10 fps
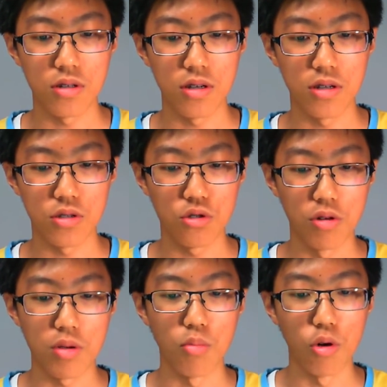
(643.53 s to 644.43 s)
is
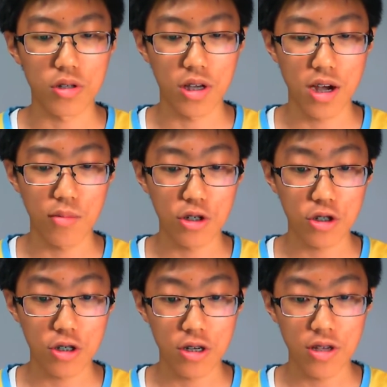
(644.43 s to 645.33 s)
doing more
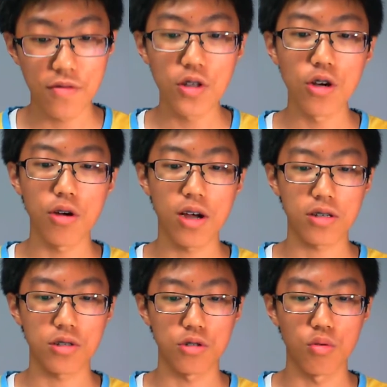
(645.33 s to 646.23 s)
damage, even though it
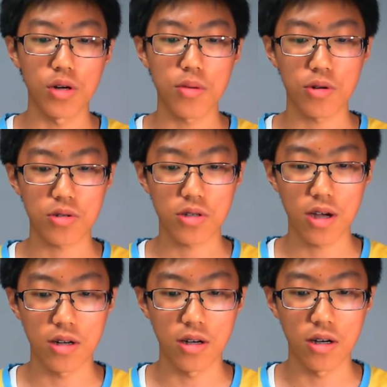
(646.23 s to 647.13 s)
has the
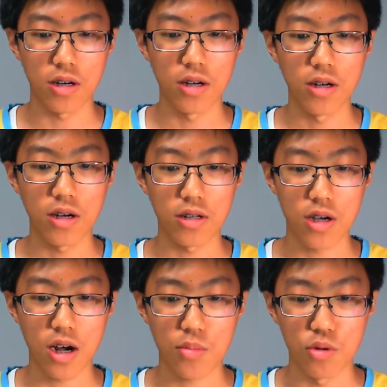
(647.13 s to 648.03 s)
20%
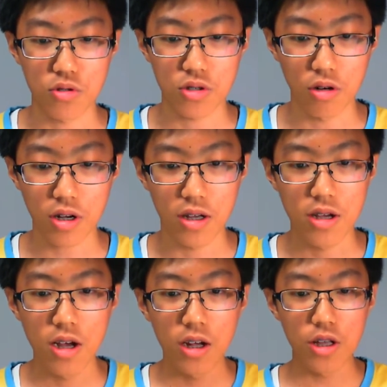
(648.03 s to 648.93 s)
attack boost. Okay,
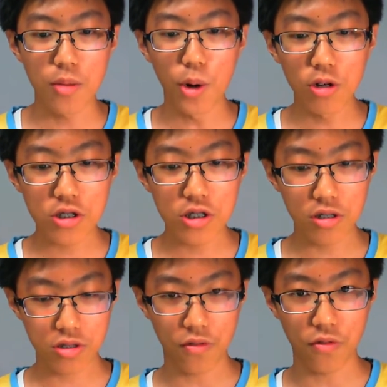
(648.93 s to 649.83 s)
the opponent
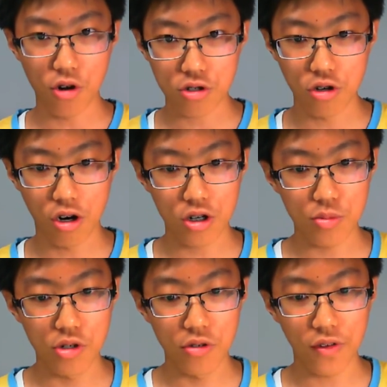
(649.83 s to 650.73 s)
shields the first charge
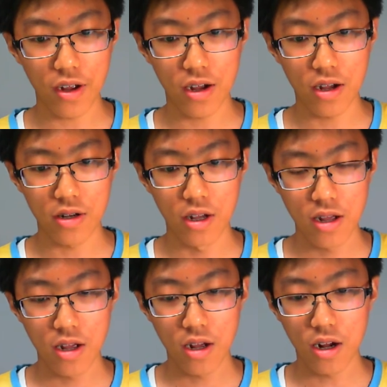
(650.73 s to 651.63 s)
move, and
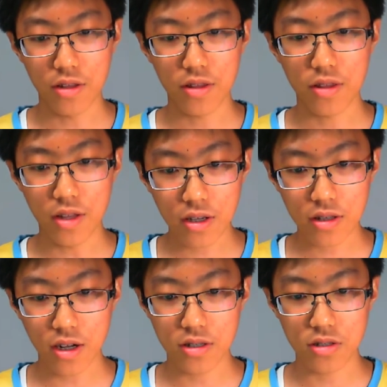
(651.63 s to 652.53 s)
I think
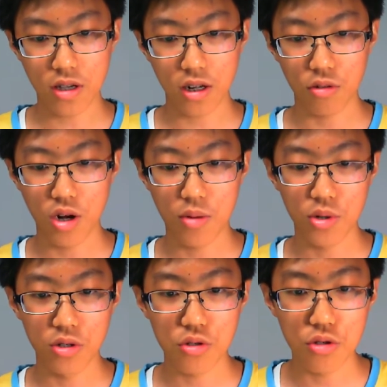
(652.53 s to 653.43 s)
that's exactly what I'm
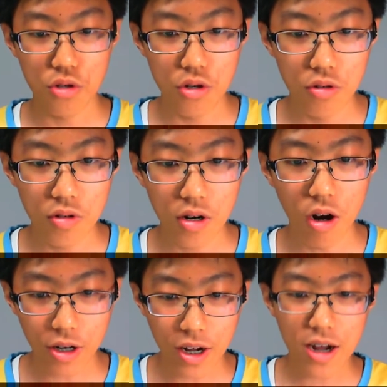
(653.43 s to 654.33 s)
going to do.
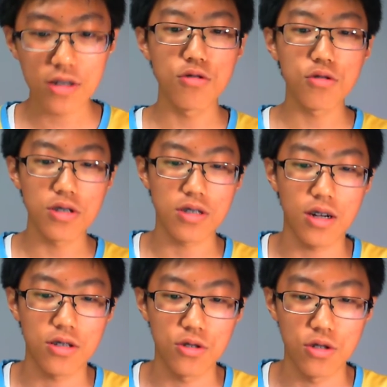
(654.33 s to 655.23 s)
Okay, I do
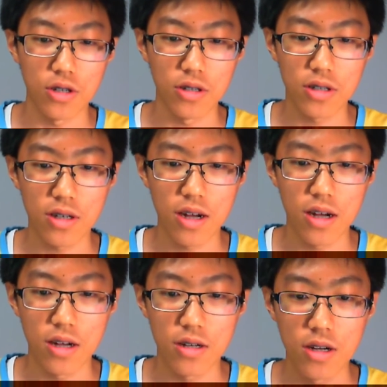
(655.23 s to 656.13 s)
decide to shield it,
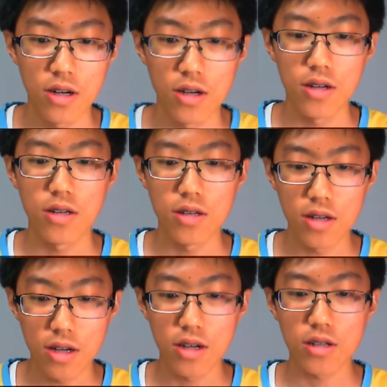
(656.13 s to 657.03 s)
and
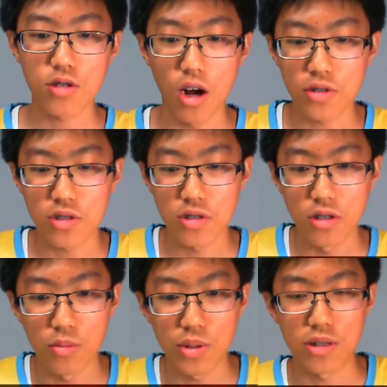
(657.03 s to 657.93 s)
it's obviously
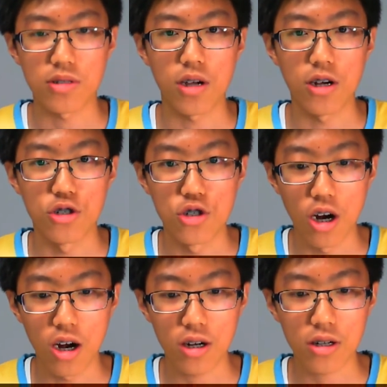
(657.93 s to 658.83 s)
going to be the Psy
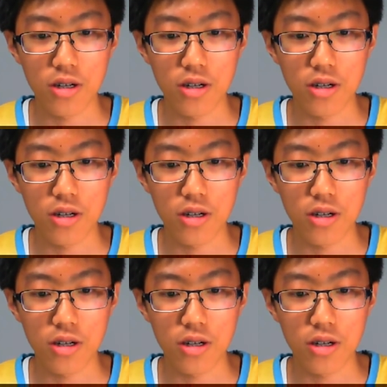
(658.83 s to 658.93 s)
Shock.